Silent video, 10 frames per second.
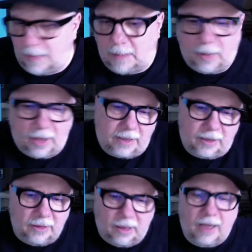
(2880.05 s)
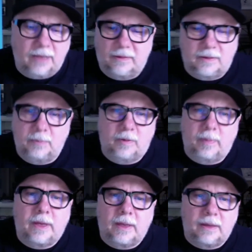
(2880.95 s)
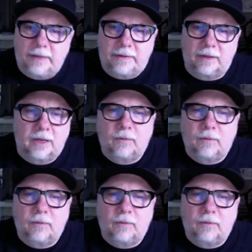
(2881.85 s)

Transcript: buying it online seems to be easy enough,